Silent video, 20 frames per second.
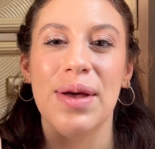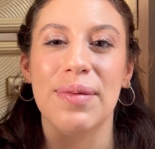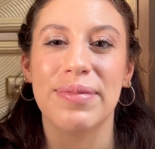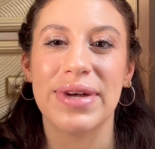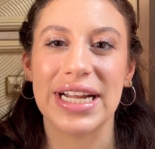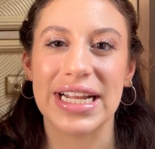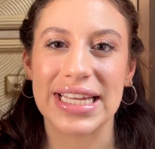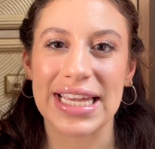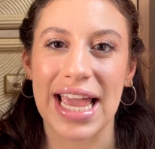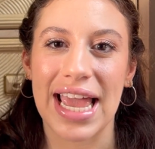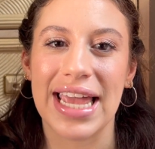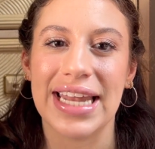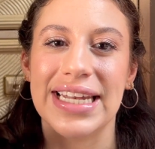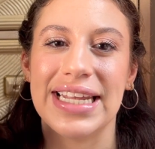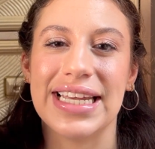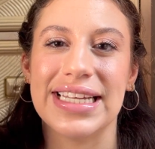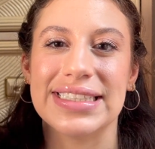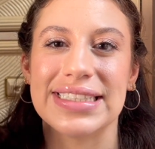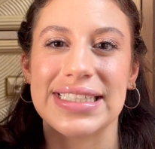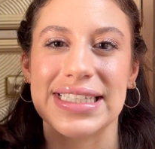But
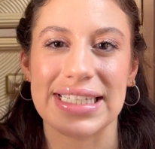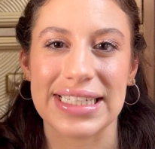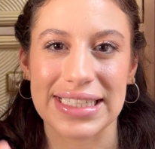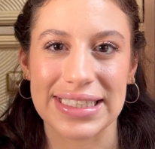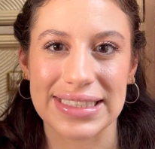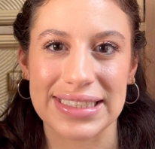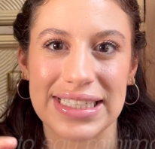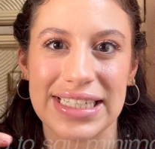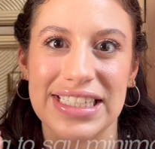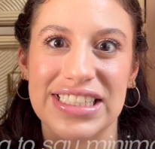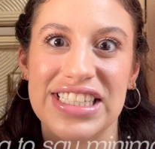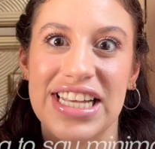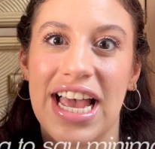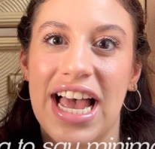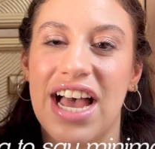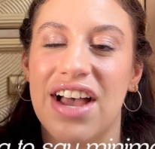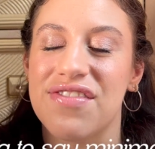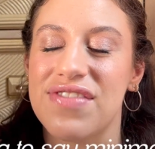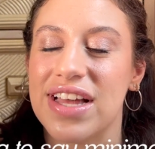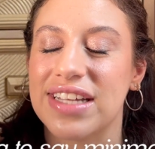again, it's easy to
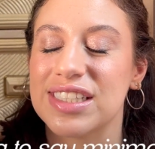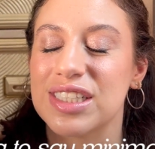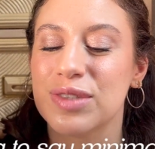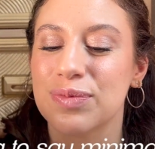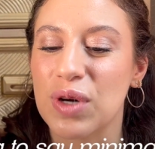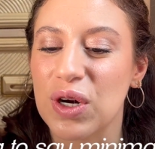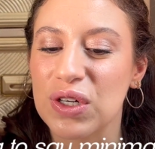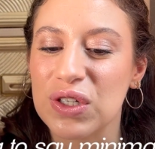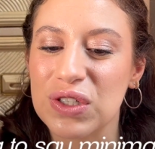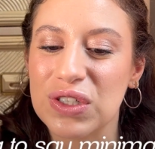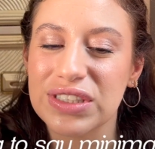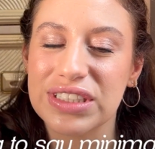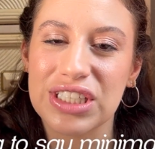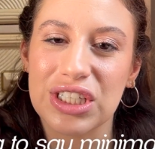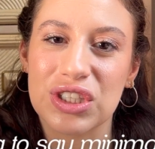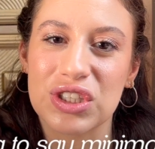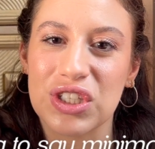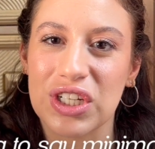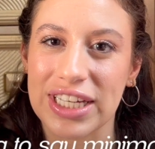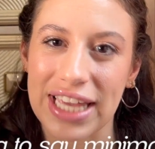have that sparkle
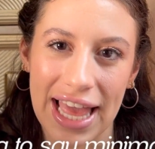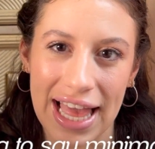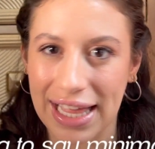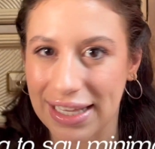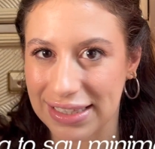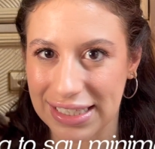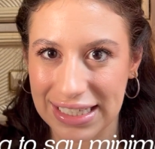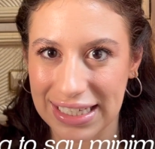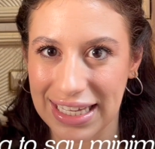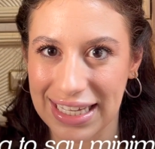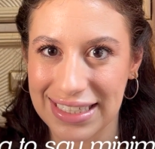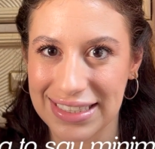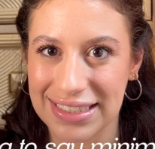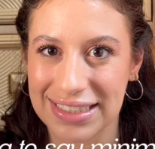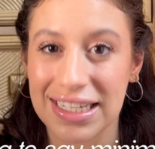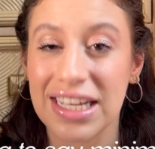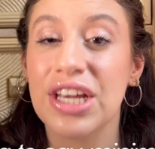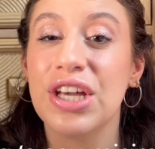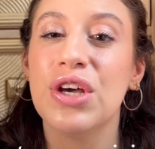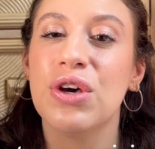to look
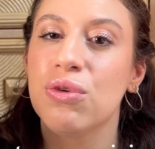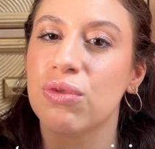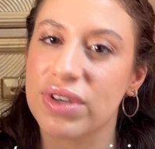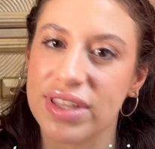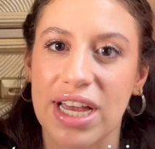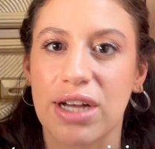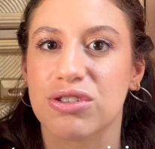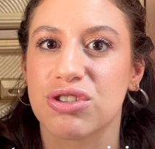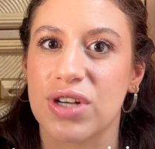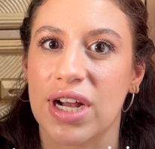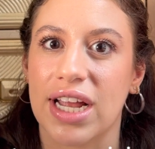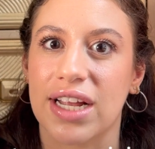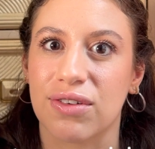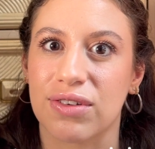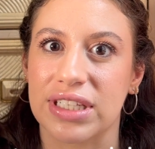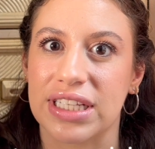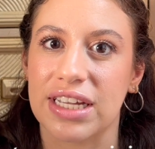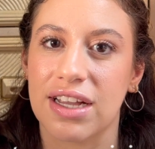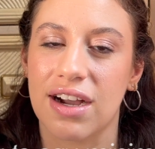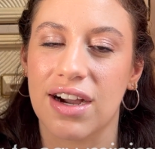elegant without trying
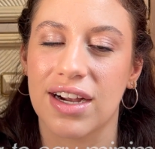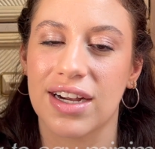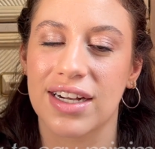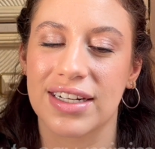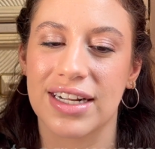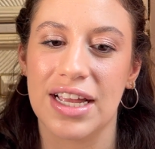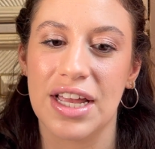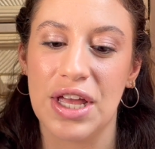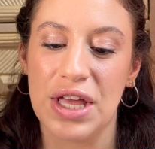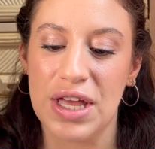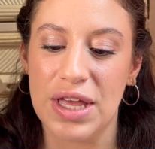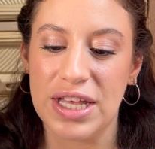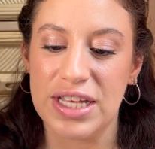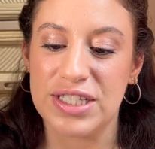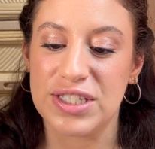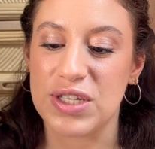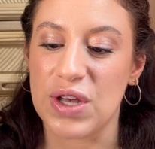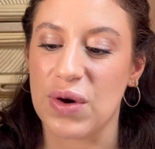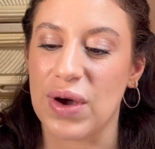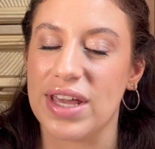really hard.
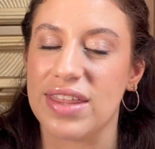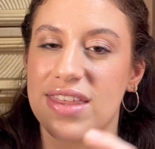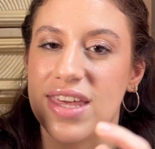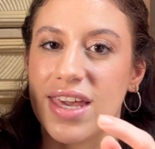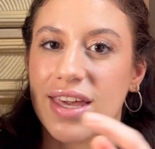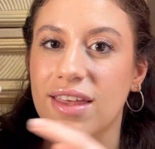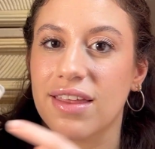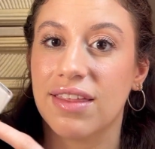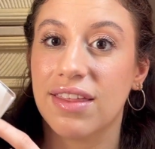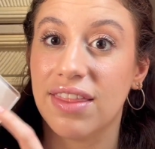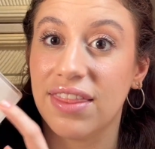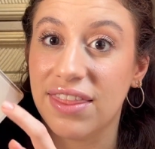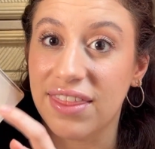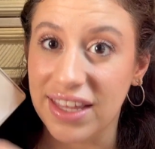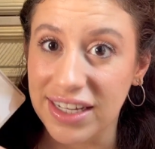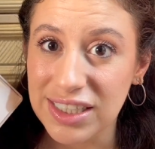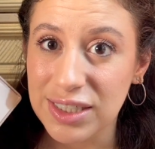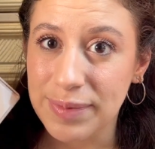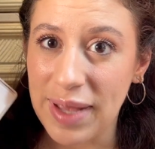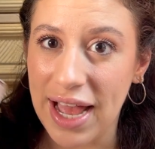So I think
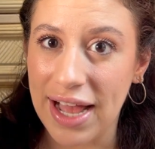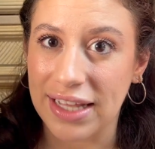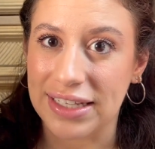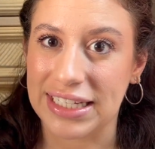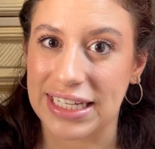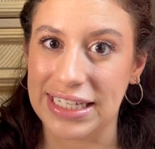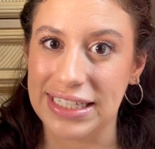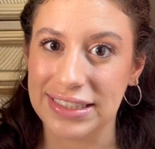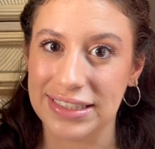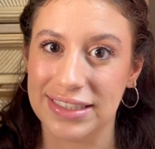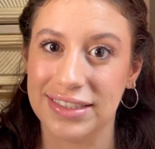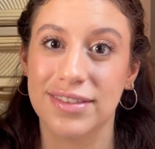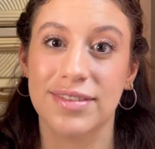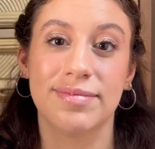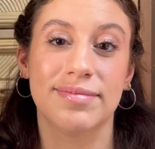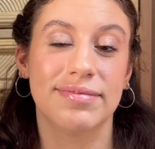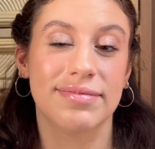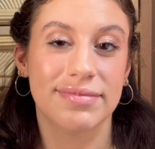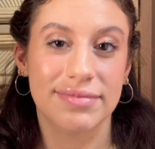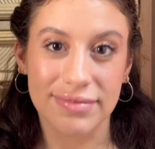this palette
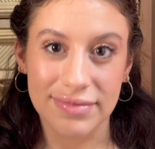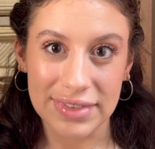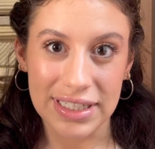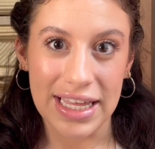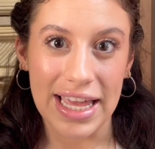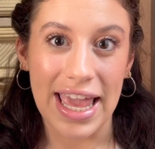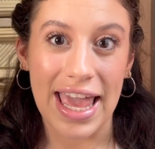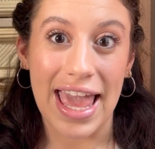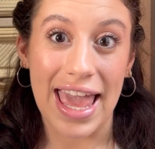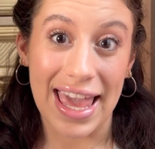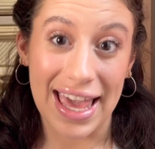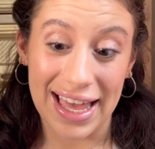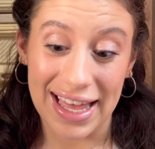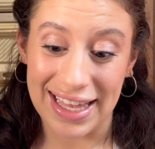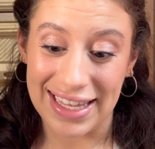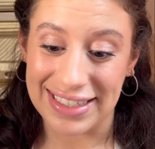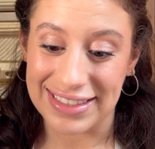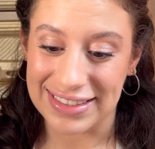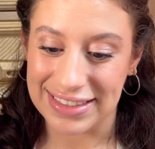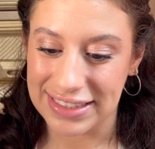
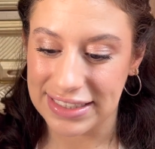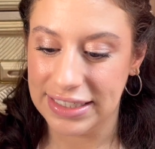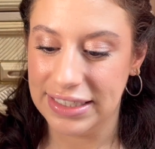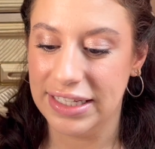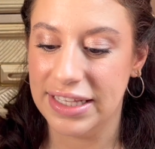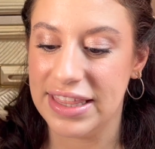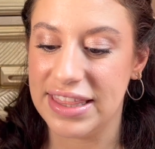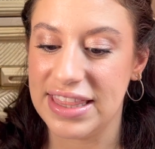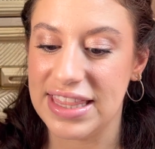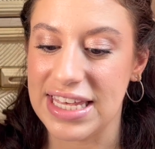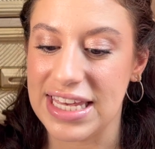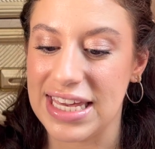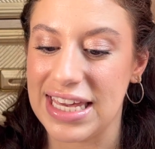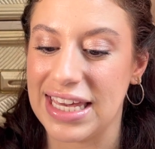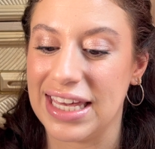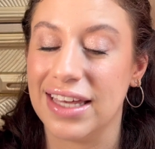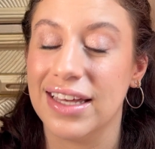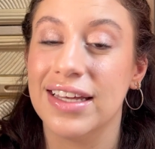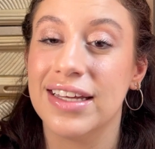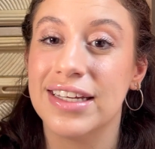and
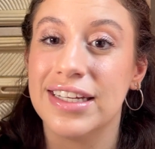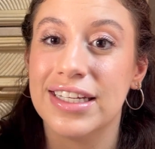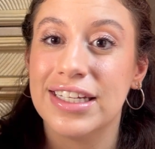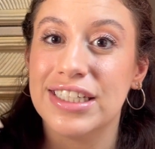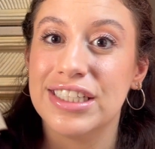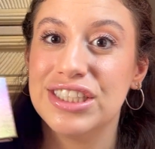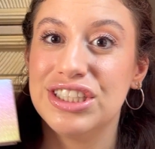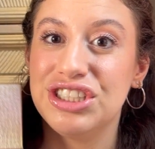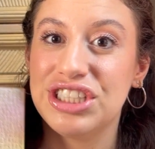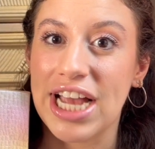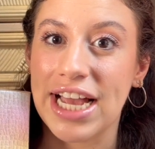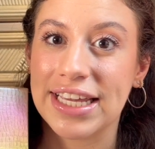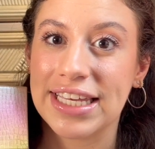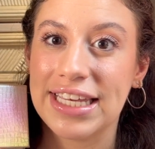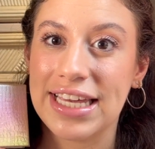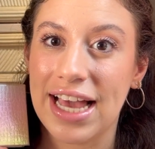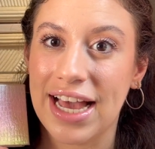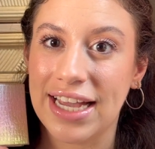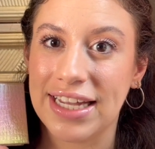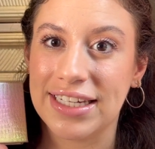the
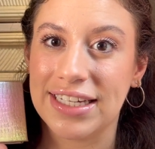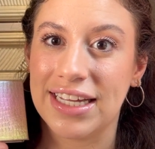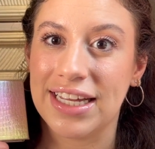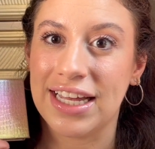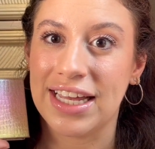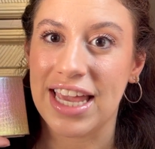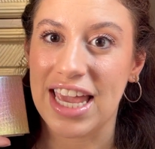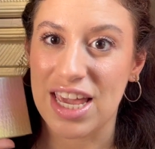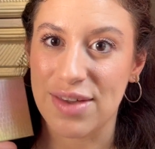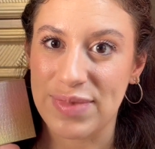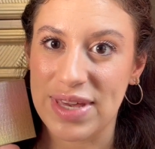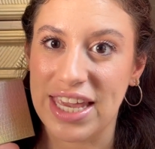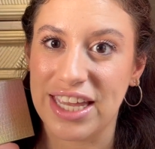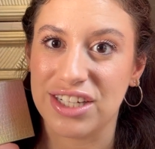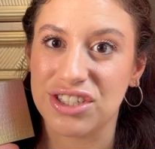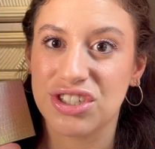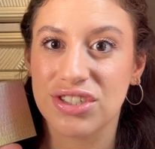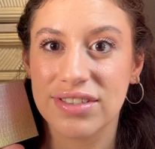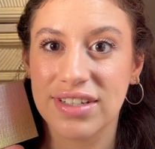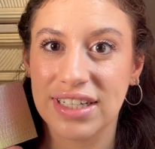Jackie Aina
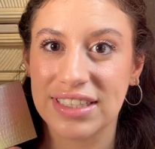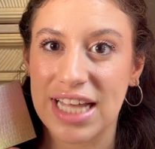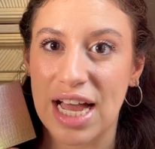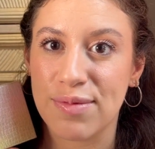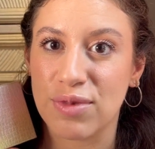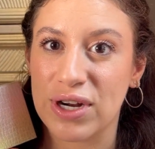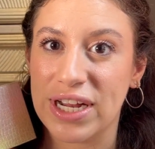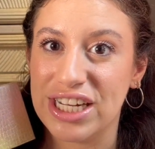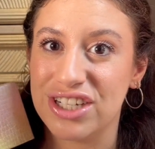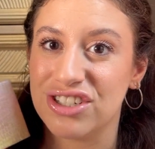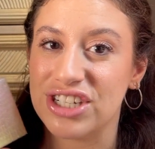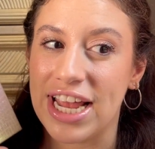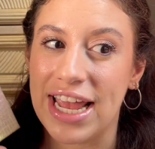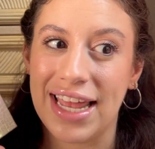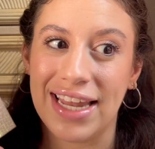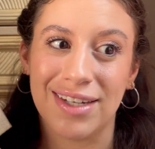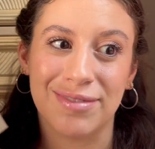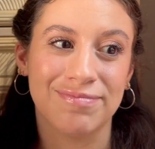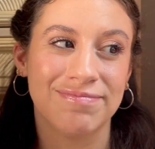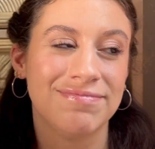ABH
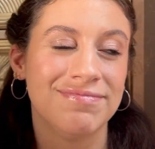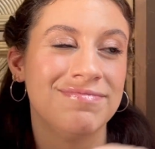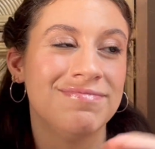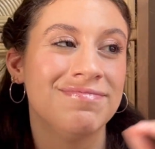collaboration.